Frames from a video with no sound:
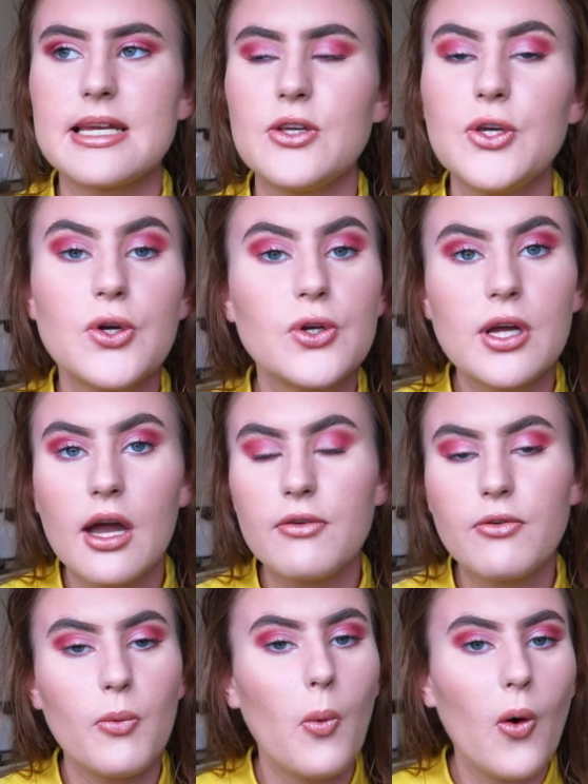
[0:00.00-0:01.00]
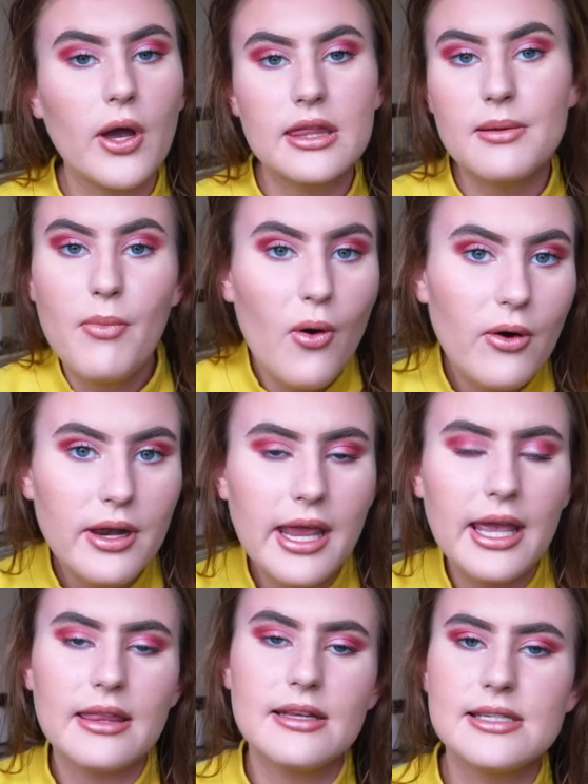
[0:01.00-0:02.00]
Now you could go for a walk in the
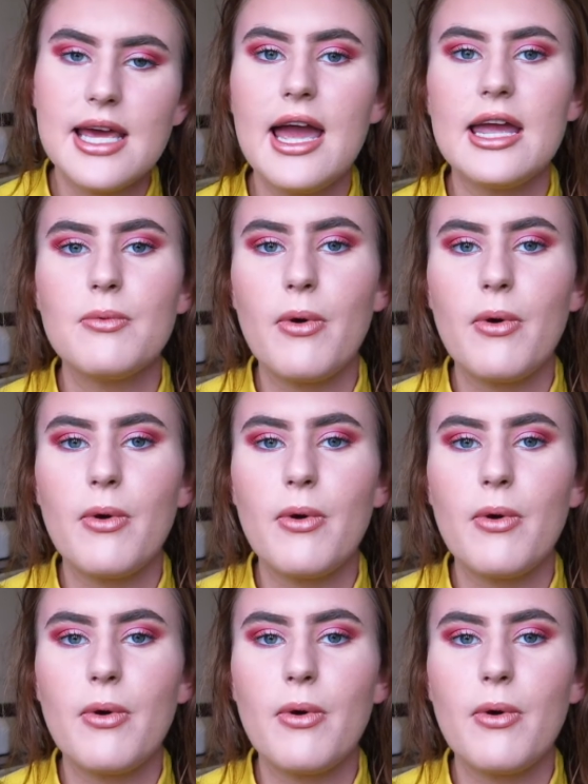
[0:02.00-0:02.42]
morning, in the day,